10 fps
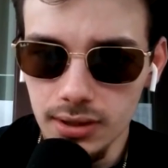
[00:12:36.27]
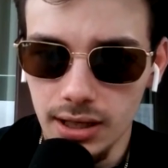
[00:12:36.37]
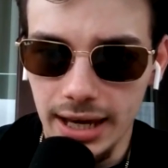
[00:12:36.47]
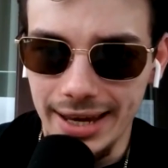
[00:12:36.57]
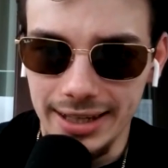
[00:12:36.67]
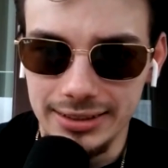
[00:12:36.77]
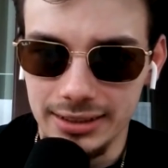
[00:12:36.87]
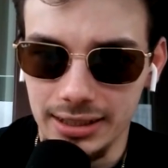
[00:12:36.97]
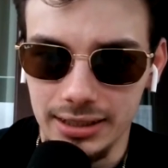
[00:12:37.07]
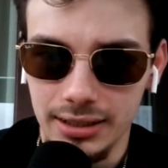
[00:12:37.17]
And
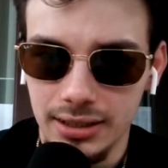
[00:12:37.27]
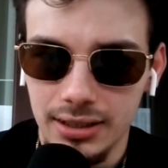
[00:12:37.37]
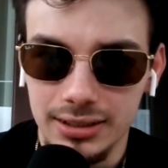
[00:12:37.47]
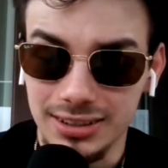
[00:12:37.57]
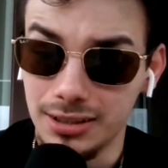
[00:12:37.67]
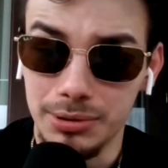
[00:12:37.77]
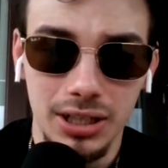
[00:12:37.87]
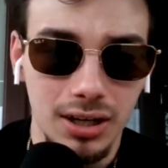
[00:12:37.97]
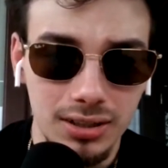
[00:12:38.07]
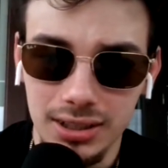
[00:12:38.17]
it's going to be
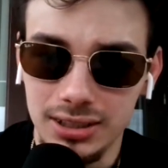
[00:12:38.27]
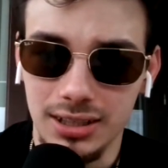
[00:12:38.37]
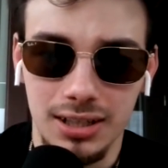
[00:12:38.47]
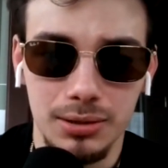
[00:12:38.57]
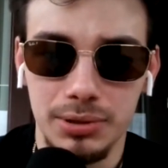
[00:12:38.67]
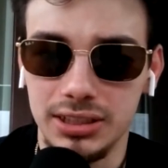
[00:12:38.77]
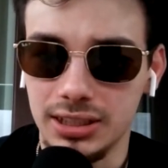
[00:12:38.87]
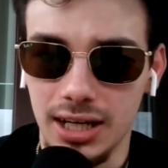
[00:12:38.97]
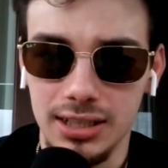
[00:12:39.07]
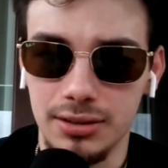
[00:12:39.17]
ugly. It's not going to be
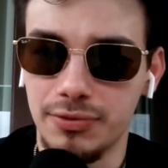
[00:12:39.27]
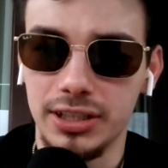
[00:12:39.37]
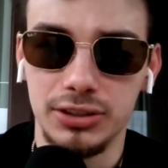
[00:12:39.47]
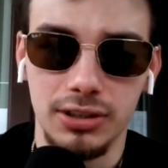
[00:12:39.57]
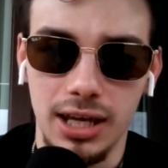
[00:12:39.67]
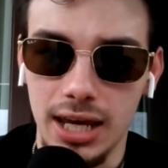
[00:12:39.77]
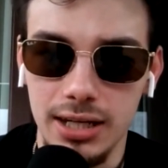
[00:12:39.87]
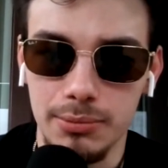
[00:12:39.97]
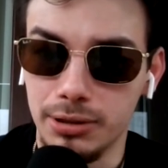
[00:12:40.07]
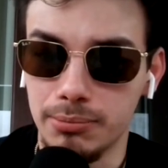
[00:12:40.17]
exciting. The fans are going to hate
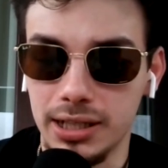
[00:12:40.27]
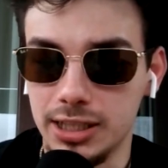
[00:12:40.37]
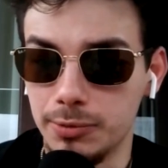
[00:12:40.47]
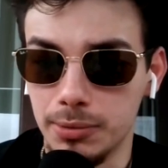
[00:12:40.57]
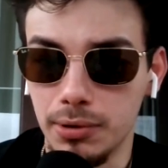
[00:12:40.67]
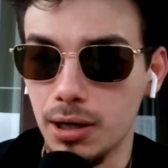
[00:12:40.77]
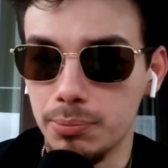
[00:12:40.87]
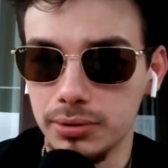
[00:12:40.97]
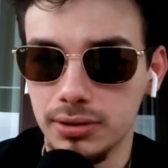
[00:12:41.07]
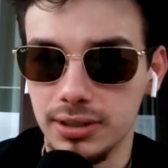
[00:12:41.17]
it, but it might keep them up.
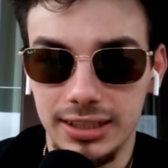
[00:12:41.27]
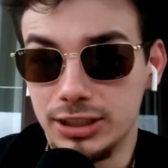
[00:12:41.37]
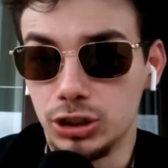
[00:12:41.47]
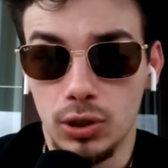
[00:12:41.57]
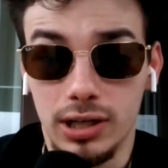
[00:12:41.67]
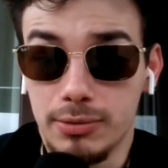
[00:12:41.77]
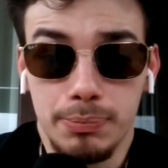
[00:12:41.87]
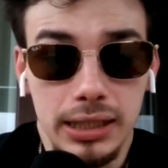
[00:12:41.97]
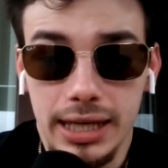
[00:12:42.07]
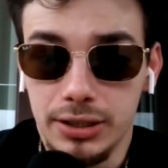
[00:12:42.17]
Like, they just don't have the
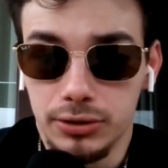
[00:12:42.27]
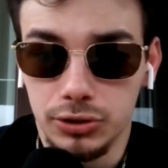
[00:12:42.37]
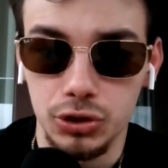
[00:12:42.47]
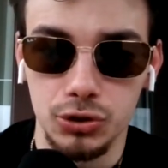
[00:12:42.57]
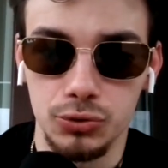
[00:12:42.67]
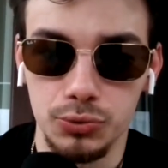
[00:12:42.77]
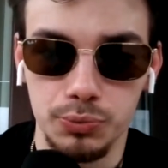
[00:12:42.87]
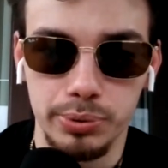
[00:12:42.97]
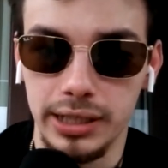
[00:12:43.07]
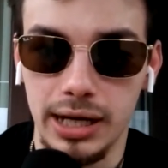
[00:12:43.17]
players to
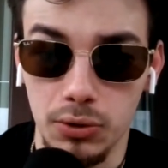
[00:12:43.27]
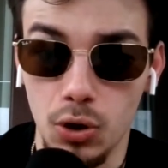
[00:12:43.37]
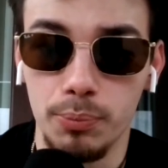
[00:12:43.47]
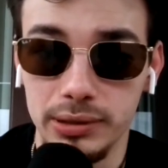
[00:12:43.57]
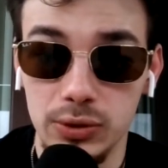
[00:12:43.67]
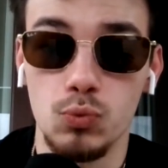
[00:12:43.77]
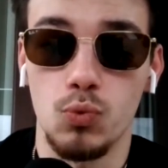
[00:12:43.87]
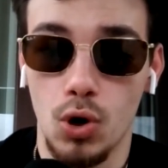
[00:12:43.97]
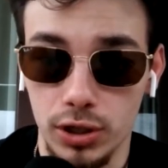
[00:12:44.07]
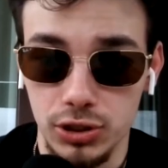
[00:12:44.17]
play how Kompany
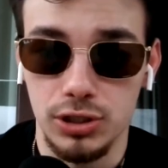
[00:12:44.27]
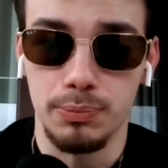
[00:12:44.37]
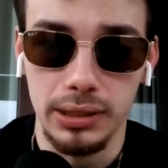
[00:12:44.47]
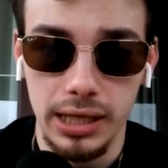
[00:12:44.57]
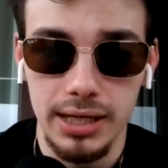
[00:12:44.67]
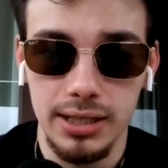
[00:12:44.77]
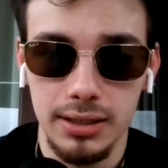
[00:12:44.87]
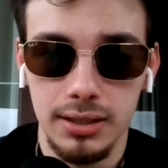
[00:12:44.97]
wants to play.